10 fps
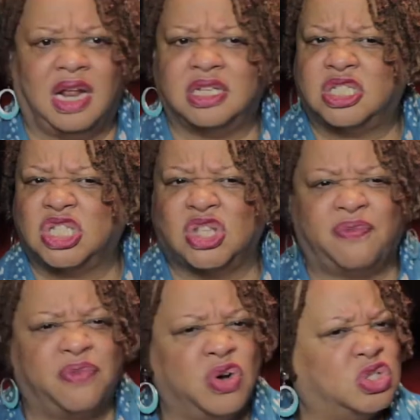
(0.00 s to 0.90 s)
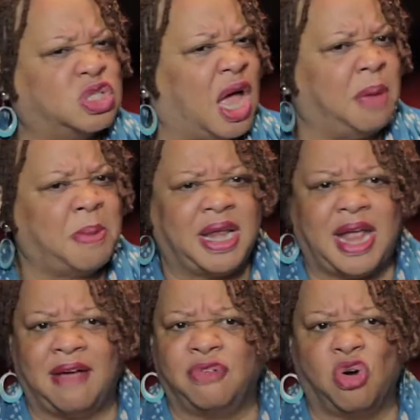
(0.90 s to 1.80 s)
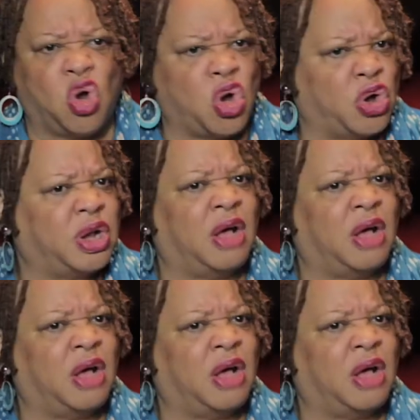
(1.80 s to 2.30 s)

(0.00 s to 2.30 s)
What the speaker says: This is the first time I'd ever heard